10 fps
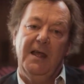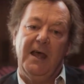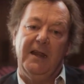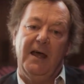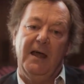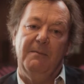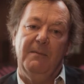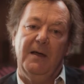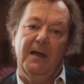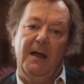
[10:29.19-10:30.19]
and
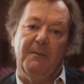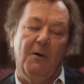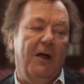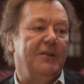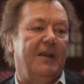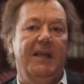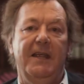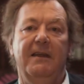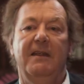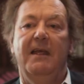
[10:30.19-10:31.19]
I'm quite a
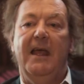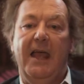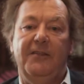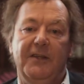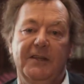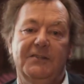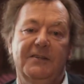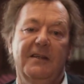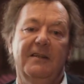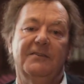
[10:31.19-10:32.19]
keen
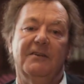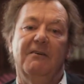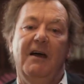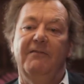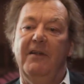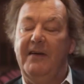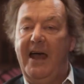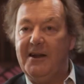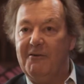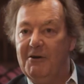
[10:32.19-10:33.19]
atheist, so I've never
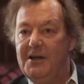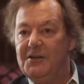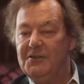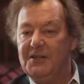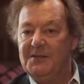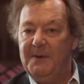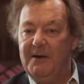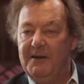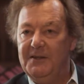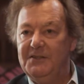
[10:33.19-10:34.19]
had a religious
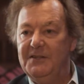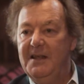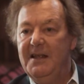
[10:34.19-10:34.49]
experience.